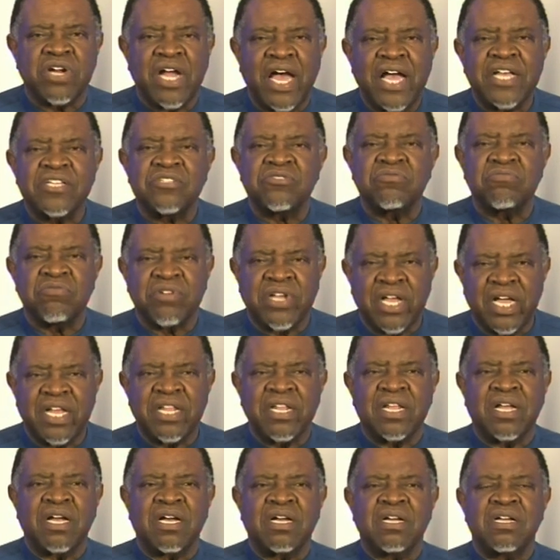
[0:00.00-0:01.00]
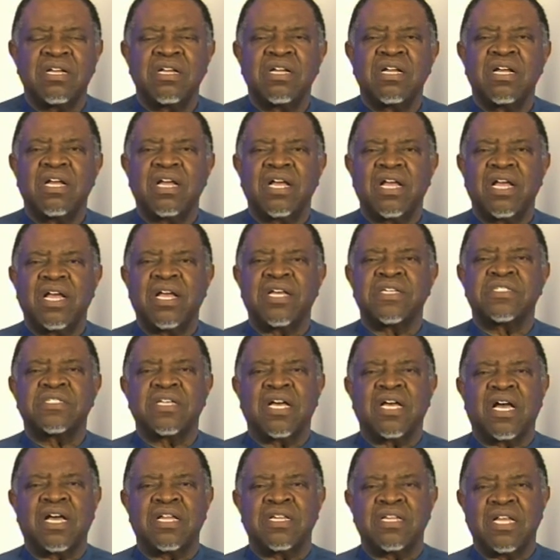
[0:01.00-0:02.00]
rise together as
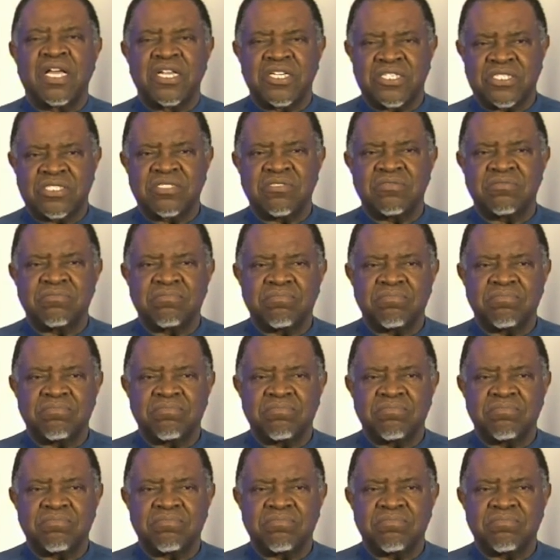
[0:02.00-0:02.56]
a nation.